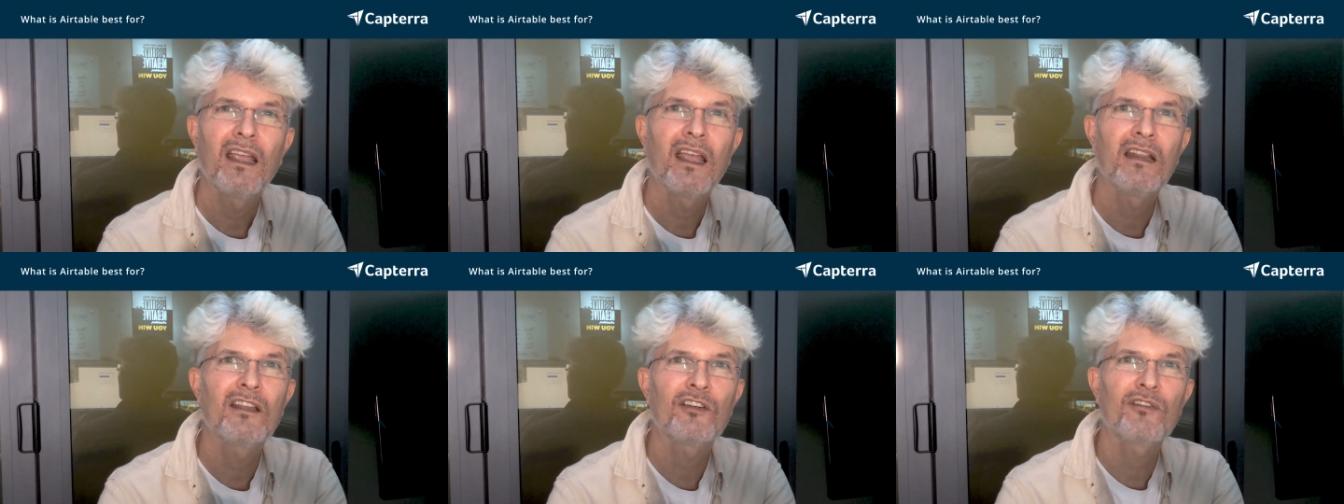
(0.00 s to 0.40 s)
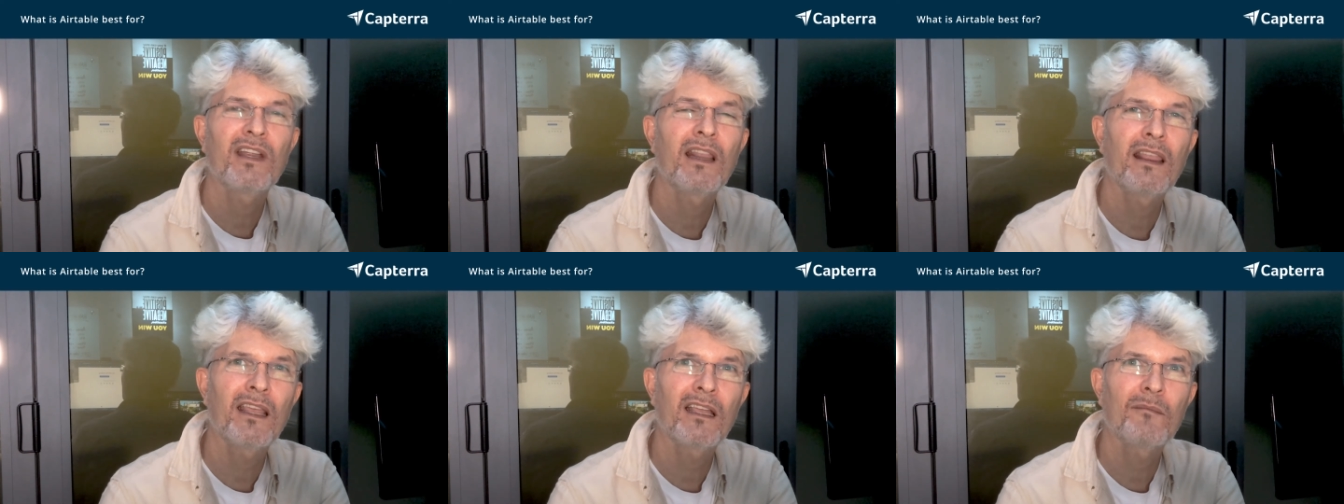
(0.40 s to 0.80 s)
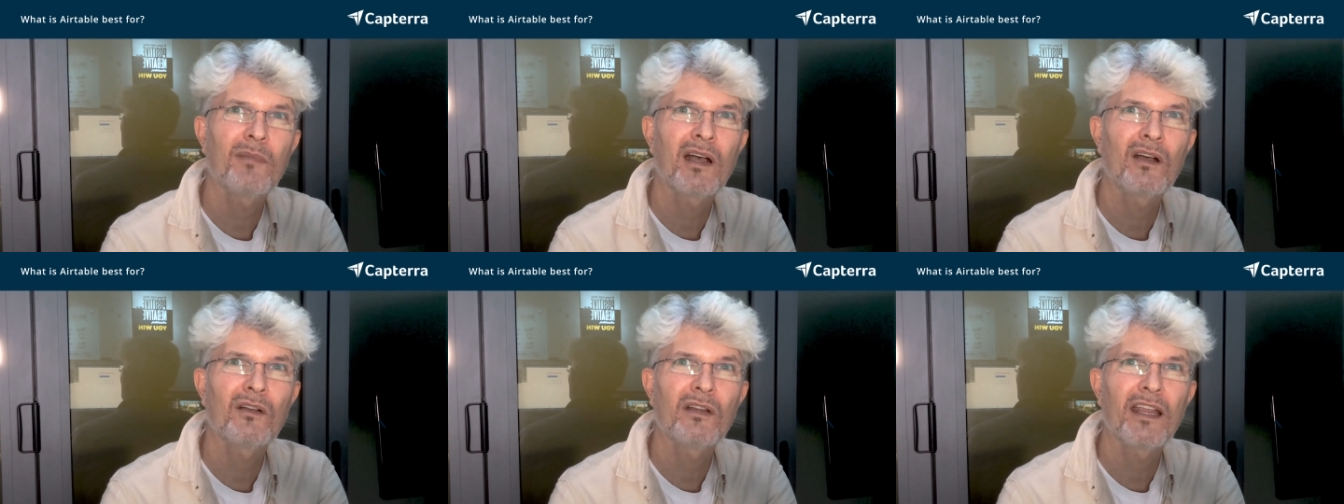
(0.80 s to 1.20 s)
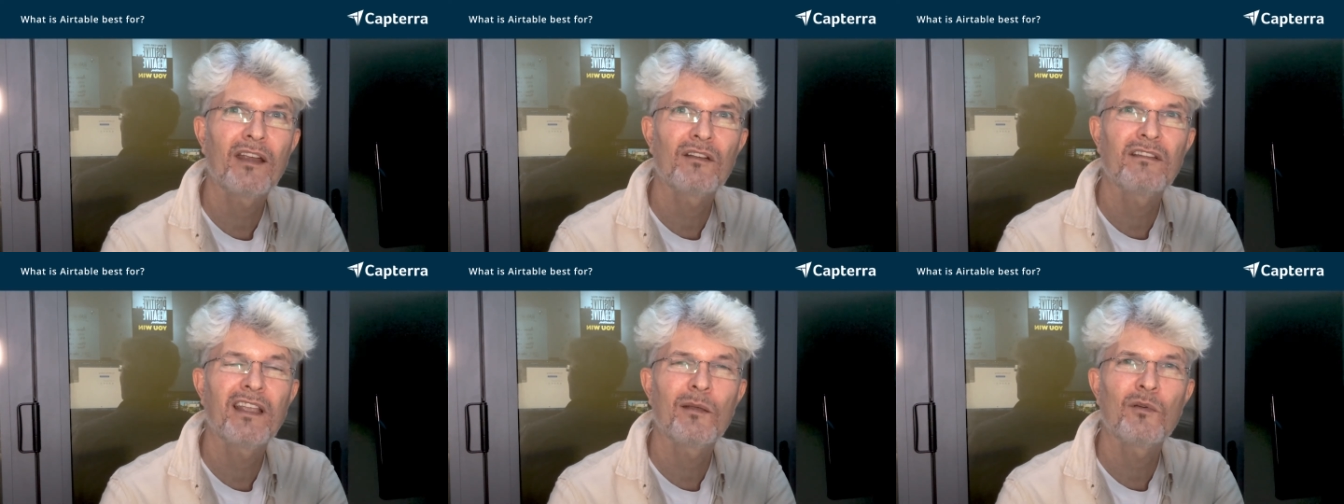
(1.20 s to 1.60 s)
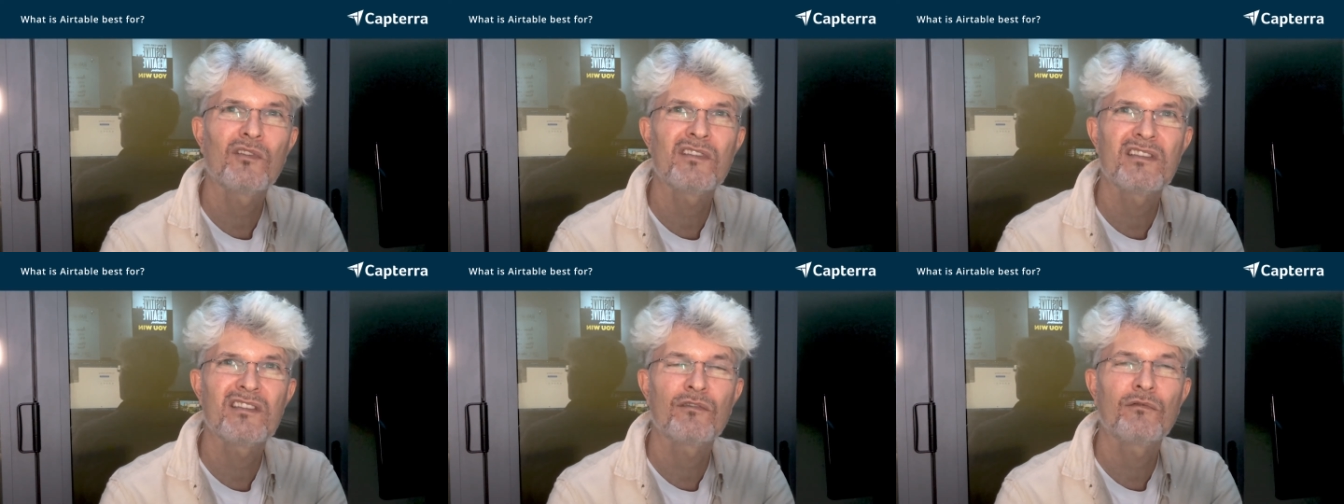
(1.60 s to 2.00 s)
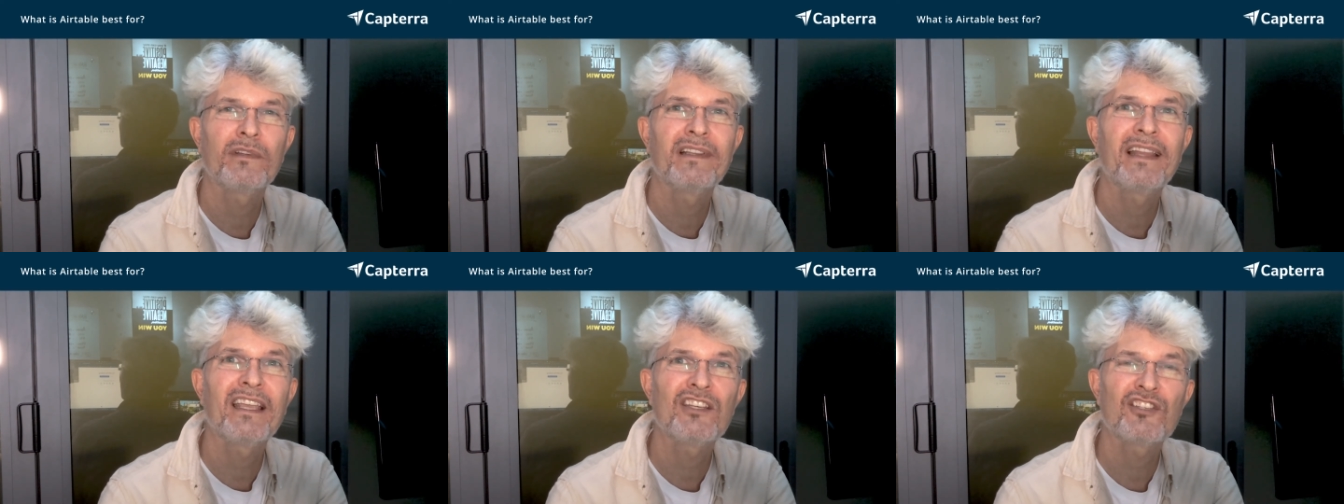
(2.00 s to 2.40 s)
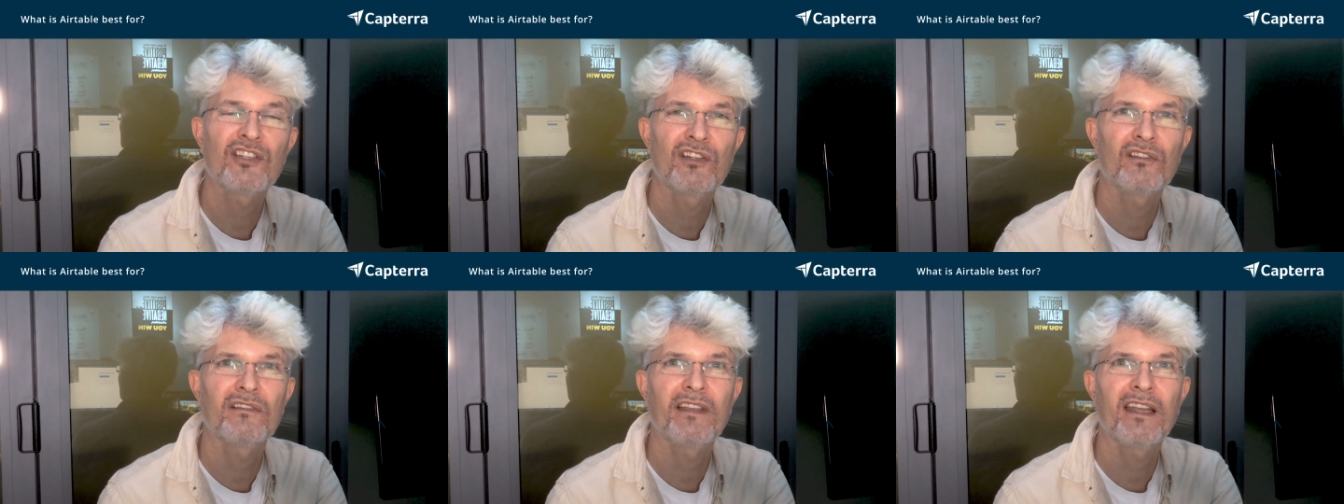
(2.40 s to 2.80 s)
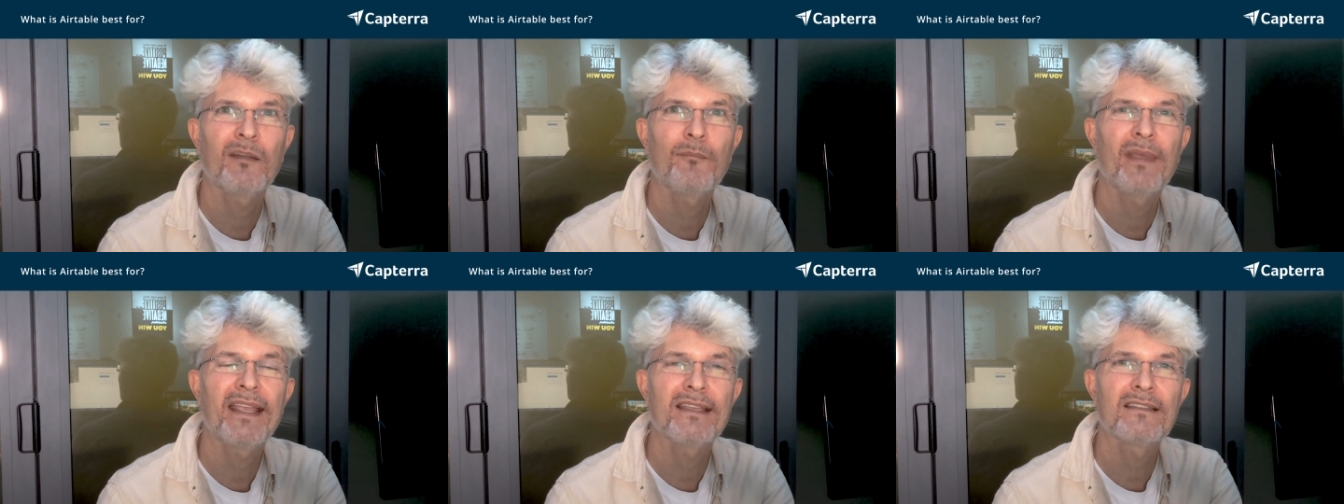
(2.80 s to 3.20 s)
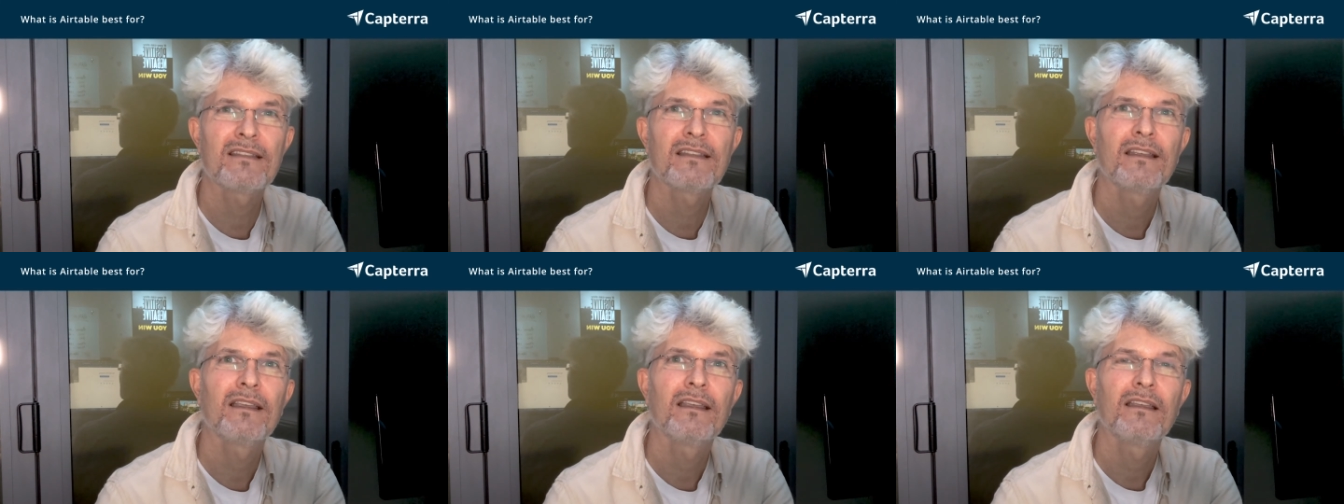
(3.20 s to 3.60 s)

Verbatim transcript: And the great thing about Airtable is the relational database,